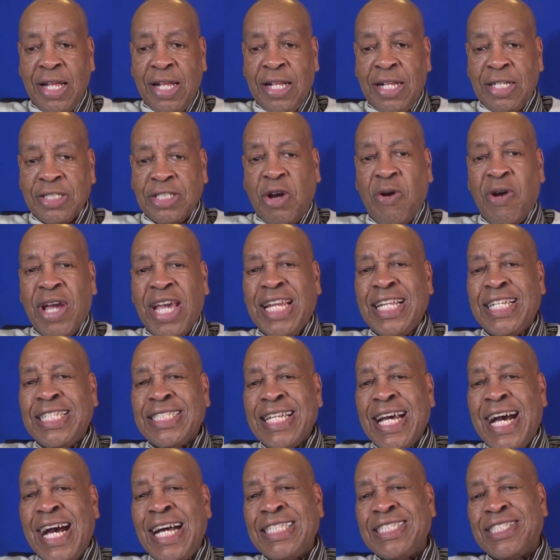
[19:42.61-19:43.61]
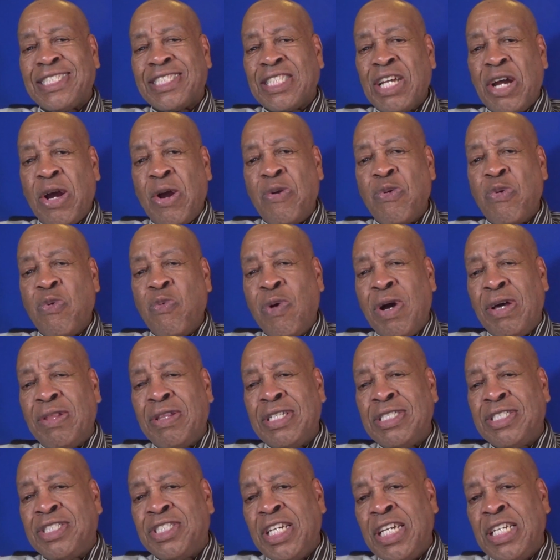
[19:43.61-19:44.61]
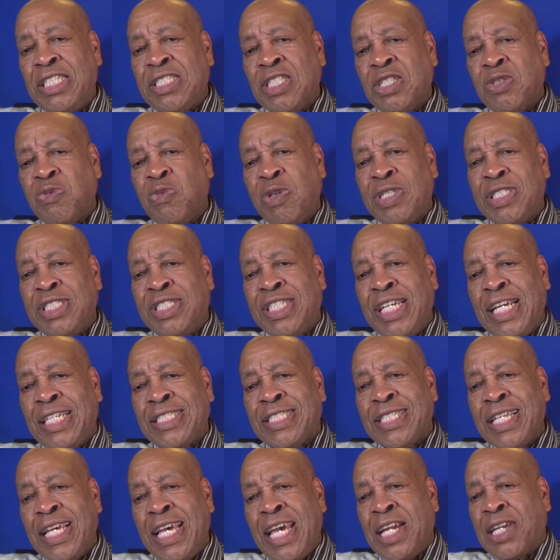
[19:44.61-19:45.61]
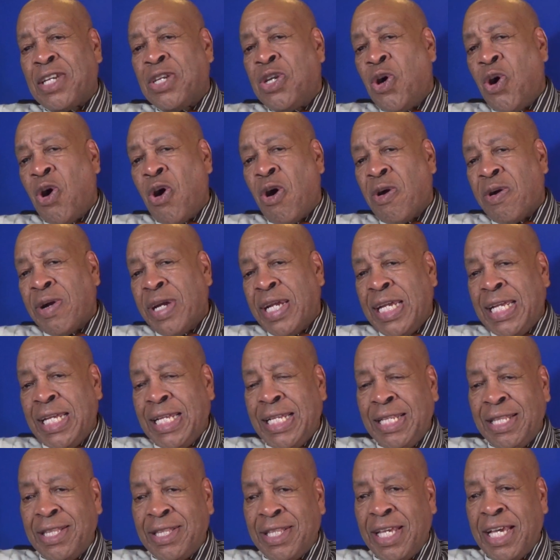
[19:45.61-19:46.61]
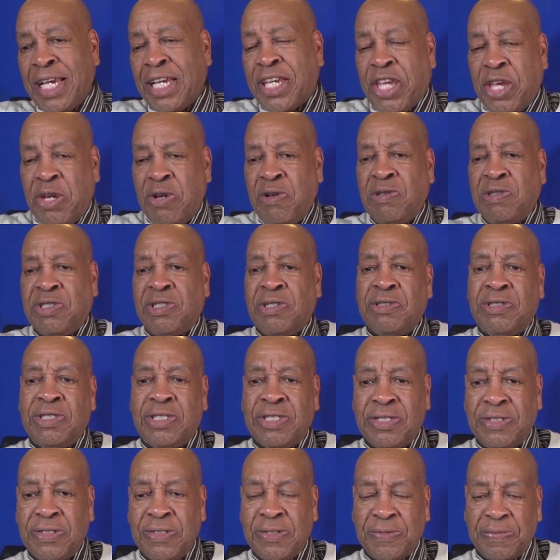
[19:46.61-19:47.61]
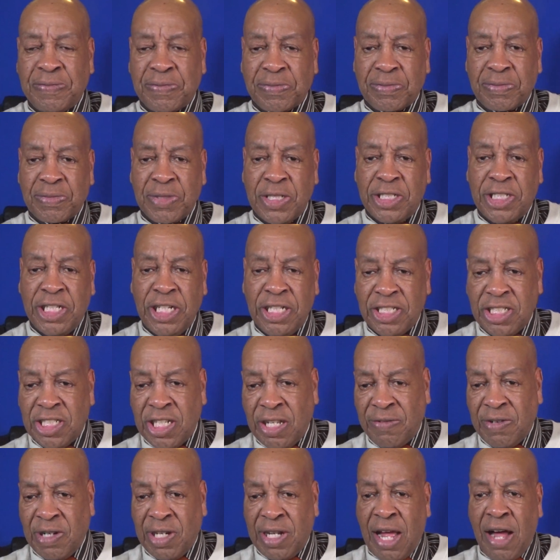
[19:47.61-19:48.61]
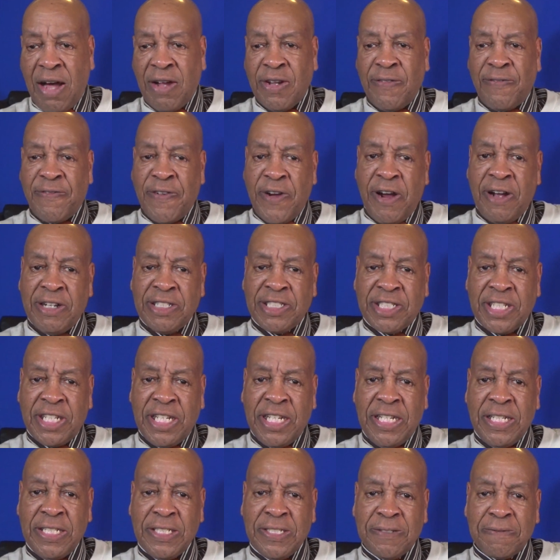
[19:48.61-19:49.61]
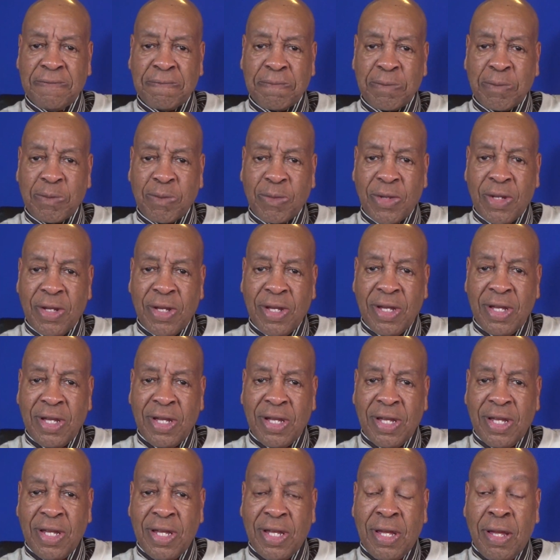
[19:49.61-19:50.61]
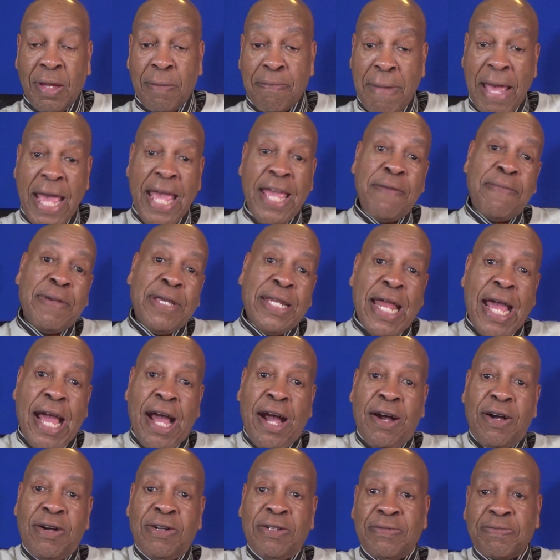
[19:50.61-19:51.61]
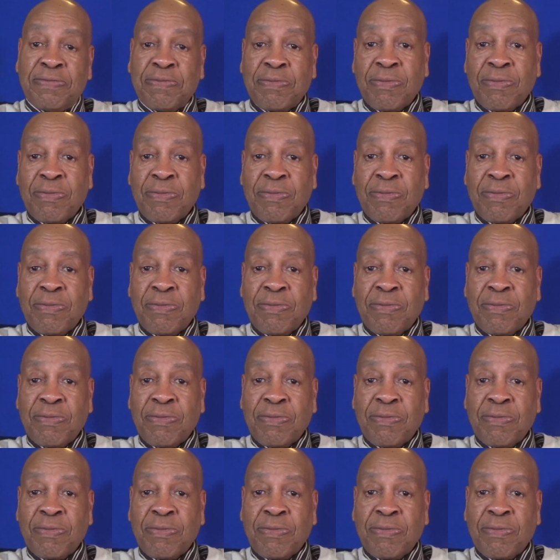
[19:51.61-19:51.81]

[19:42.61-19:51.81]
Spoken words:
So it is uncertain whether Jesus was just ignoring the accusers, the teachers of the law and the Pharisees. Maybe now.